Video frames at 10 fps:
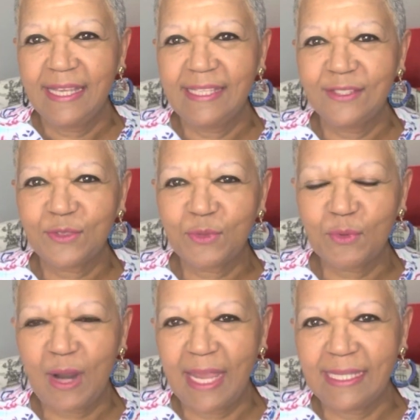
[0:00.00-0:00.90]
his
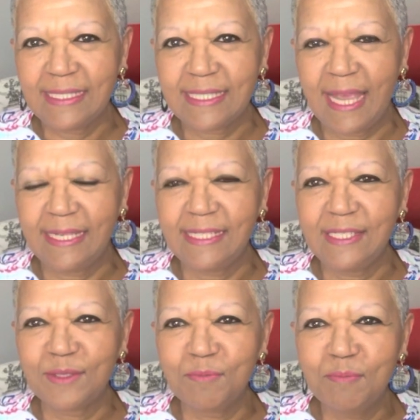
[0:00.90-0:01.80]
grace and
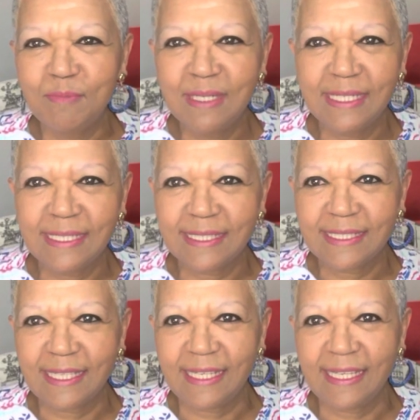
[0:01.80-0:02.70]
his
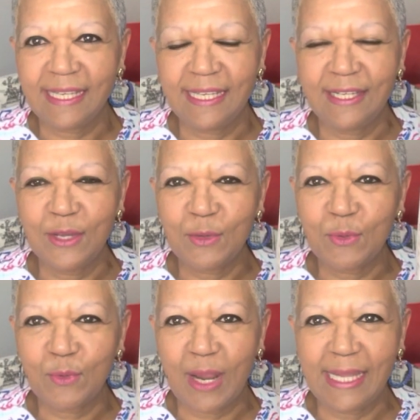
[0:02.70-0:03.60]
mercy in a
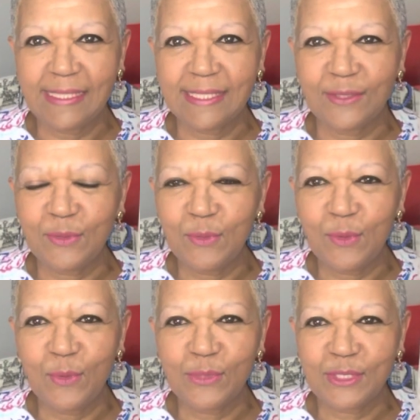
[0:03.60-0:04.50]
great and
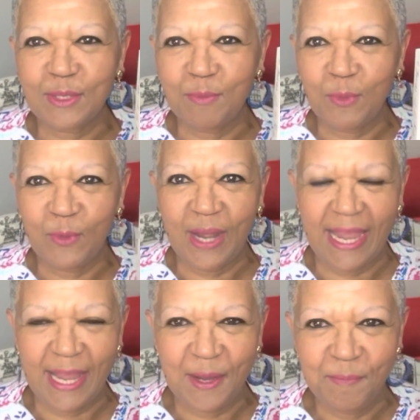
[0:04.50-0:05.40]
awesome
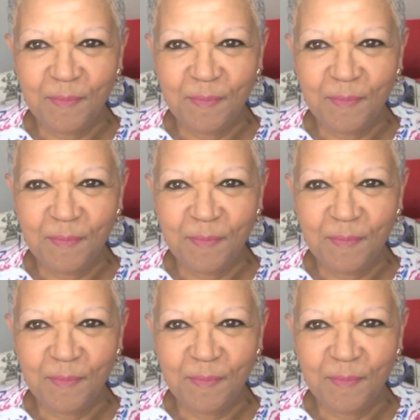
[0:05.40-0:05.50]
way.